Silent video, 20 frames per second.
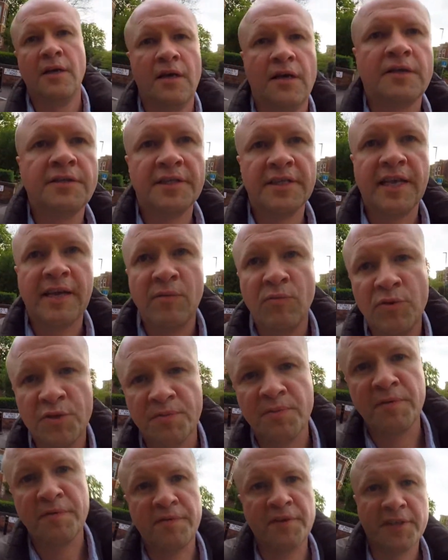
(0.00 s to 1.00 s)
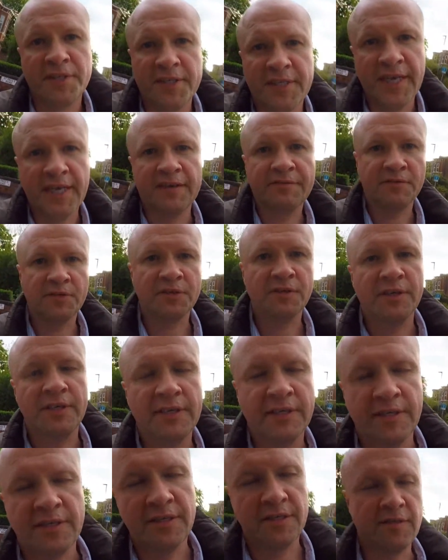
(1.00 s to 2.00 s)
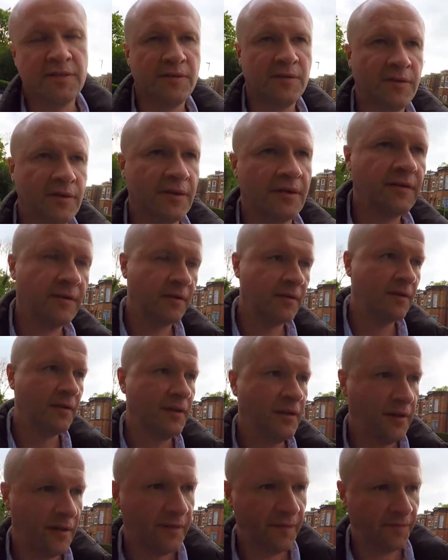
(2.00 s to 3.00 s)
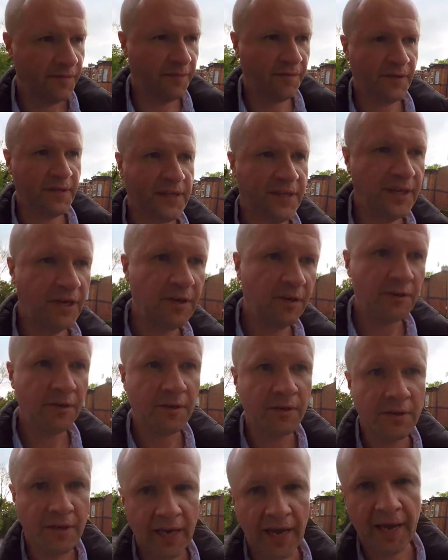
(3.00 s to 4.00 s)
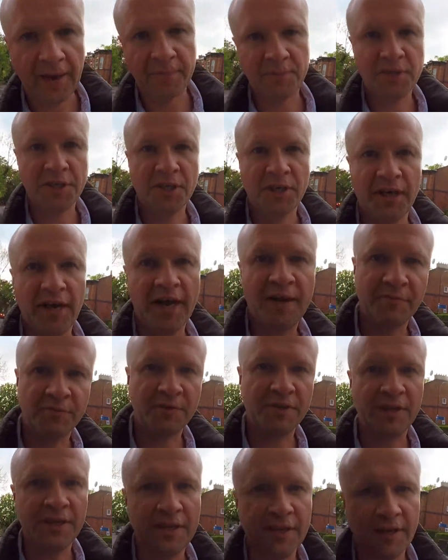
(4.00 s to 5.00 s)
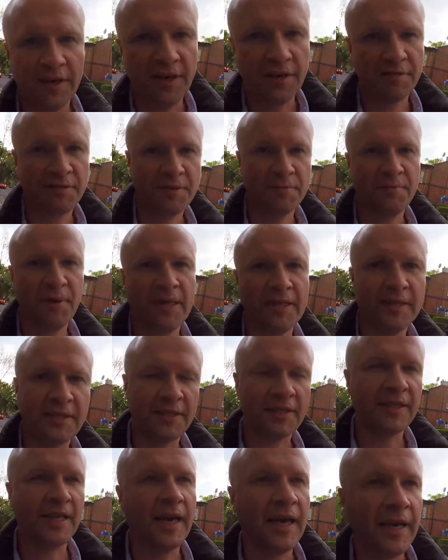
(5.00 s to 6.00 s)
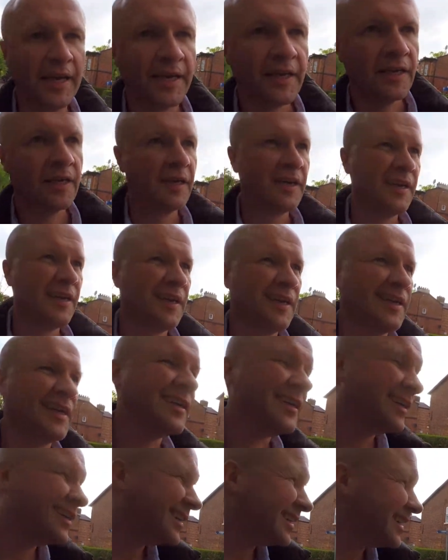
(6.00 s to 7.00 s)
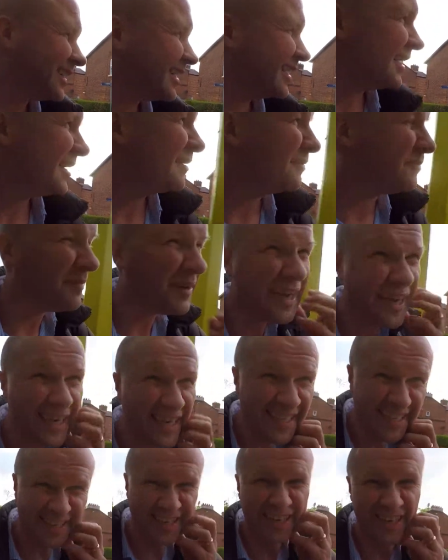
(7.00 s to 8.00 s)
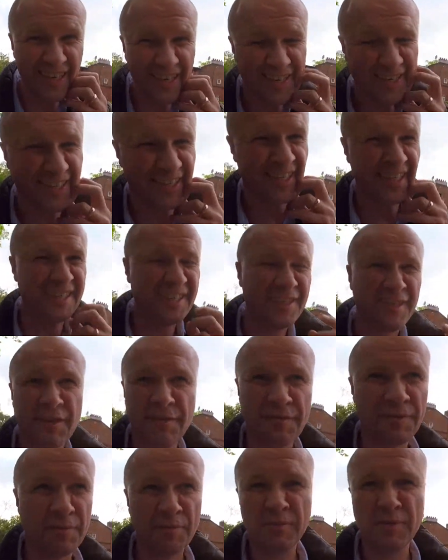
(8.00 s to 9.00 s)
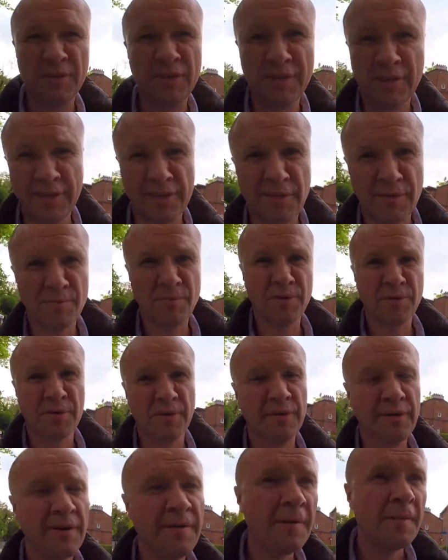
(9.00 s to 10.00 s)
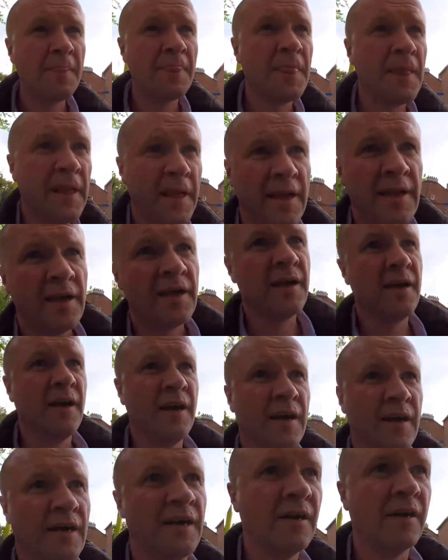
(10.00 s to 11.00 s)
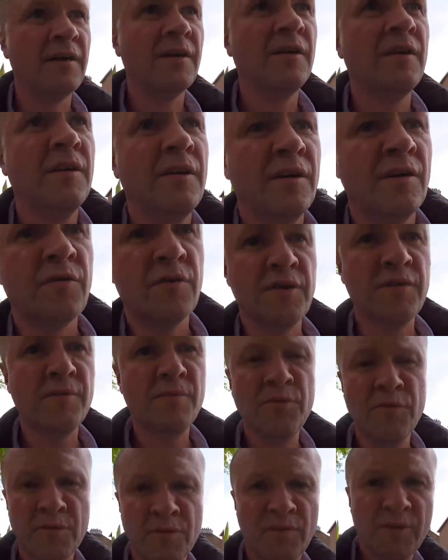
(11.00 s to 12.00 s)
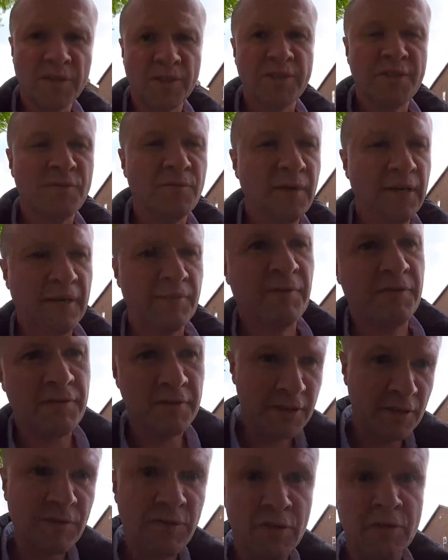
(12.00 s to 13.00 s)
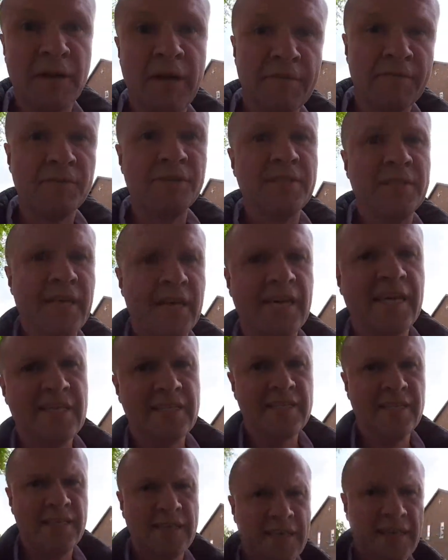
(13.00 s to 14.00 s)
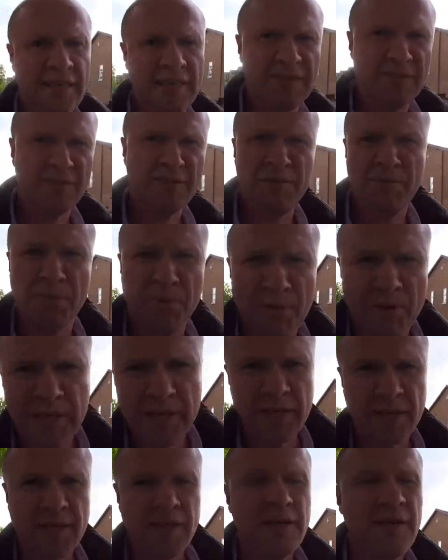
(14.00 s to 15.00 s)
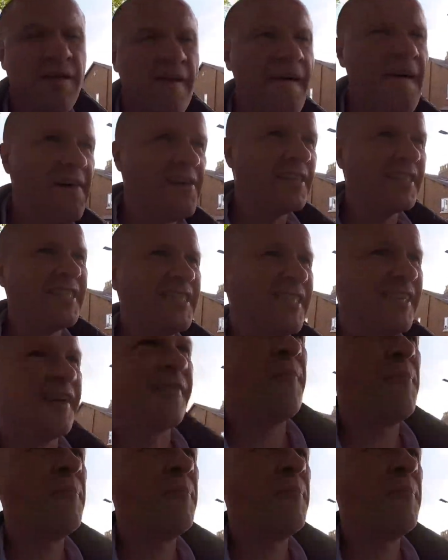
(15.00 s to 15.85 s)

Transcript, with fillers: So that was my first day of trying to video capture everything that I've spent today. Uh, man, it's hard. I don't know if I'm going to do this tomorrow, uh, or even more than once a week. If I don't do it every day, is it? Is there any point? I don't know.